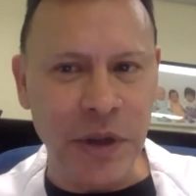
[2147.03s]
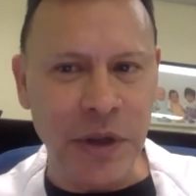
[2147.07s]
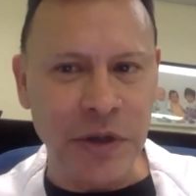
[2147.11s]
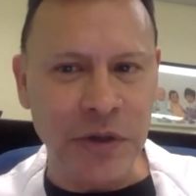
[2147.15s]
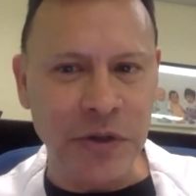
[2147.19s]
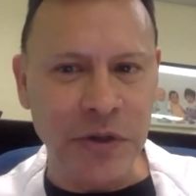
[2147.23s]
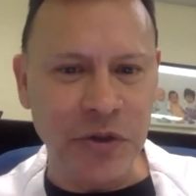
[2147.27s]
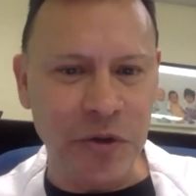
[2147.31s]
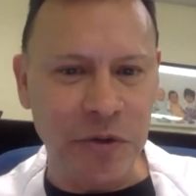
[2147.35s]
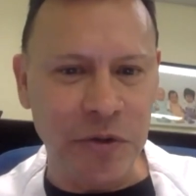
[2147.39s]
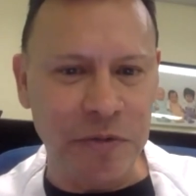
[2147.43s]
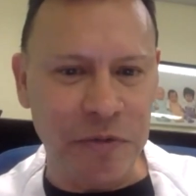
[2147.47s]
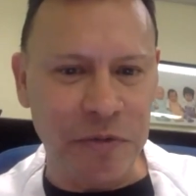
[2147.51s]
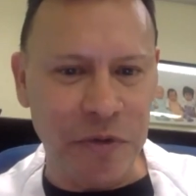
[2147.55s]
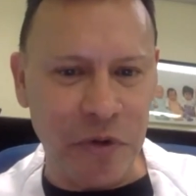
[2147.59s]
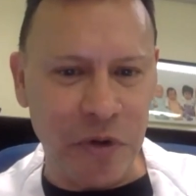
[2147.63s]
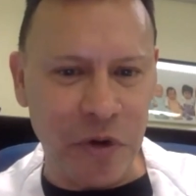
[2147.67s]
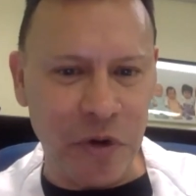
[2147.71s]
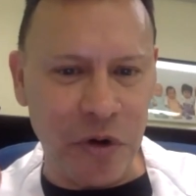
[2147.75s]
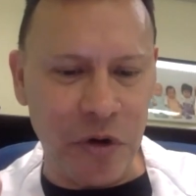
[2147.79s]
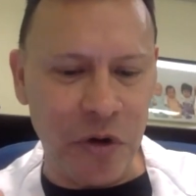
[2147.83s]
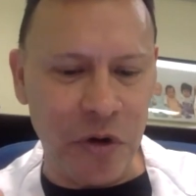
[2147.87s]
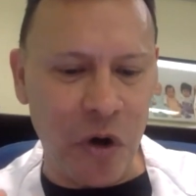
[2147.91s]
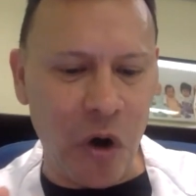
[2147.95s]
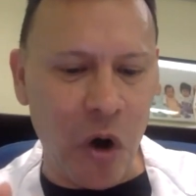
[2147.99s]
So
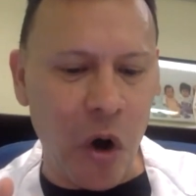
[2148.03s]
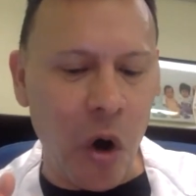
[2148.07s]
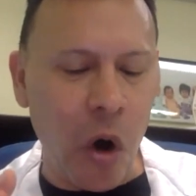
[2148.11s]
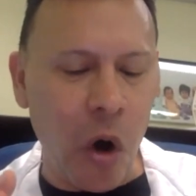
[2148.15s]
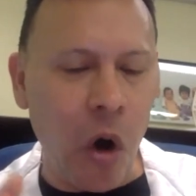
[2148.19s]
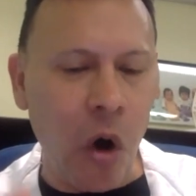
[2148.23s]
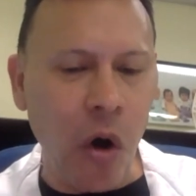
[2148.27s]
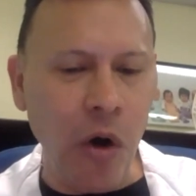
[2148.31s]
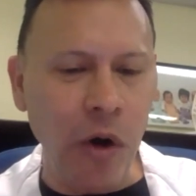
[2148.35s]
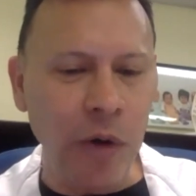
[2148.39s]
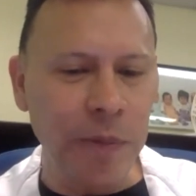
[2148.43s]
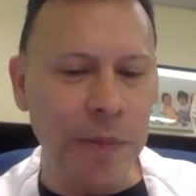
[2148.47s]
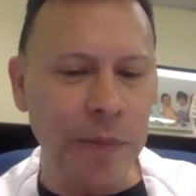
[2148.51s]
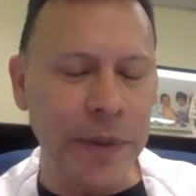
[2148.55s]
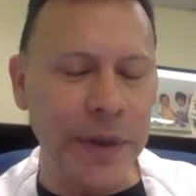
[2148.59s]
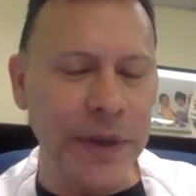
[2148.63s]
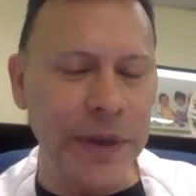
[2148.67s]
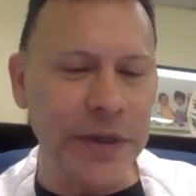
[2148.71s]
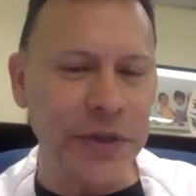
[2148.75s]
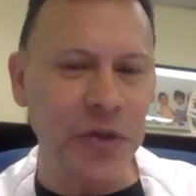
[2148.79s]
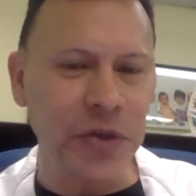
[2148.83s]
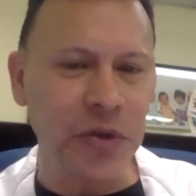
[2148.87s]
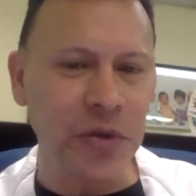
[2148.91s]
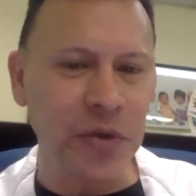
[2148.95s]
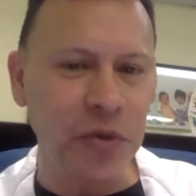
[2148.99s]
for all
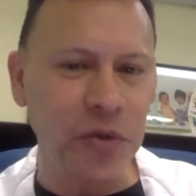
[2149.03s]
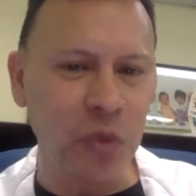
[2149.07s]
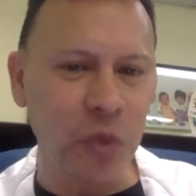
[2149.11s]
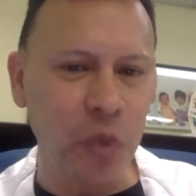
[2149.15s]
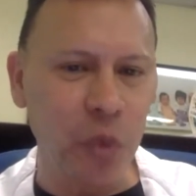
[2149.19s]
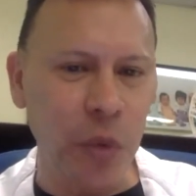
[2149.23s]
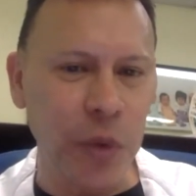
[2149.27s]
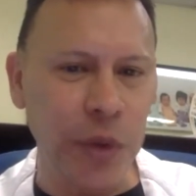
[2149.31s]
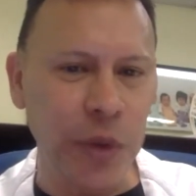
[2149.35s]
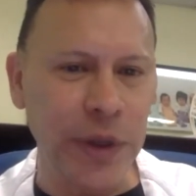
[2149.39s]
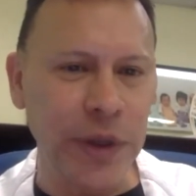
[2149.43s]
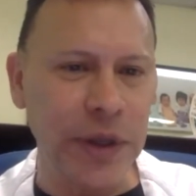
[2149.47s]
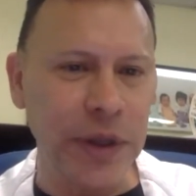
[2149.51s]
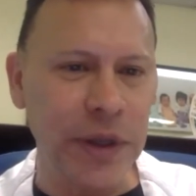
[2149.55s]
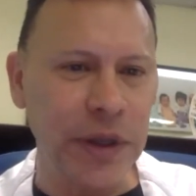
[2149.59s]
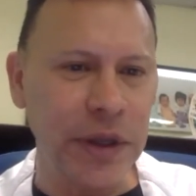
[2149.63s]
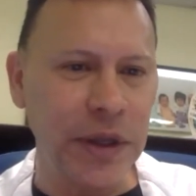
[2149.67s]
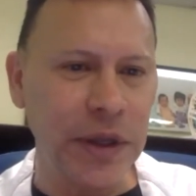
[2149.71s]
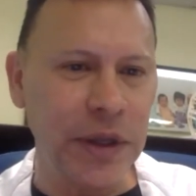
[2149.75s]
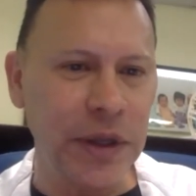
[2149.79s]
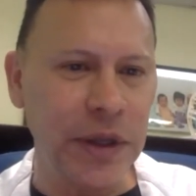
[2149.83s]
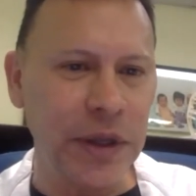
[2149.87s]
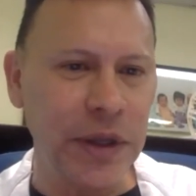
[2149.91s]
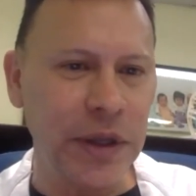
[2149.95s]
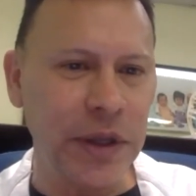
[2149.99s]
patients,
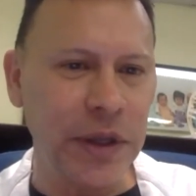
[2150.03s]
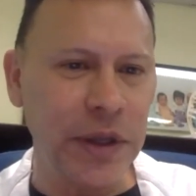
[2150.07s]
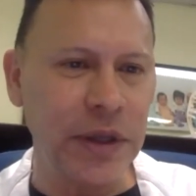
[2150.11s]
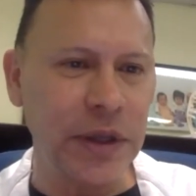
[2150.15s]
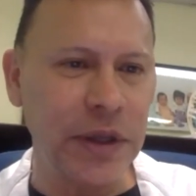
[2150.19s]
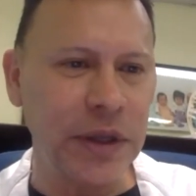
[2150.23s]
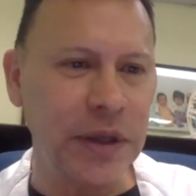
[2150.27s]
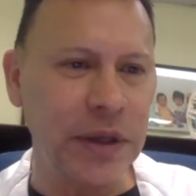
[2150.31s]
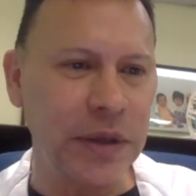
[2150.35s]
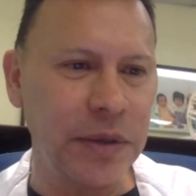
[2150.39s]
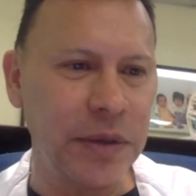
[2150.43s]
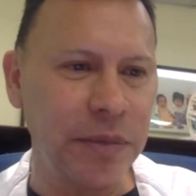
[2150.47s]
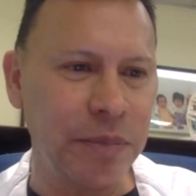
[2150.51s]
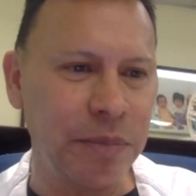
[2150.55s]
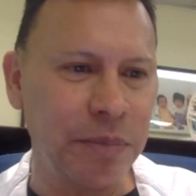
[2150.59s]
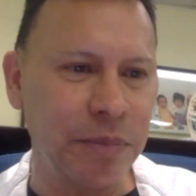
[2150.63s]
we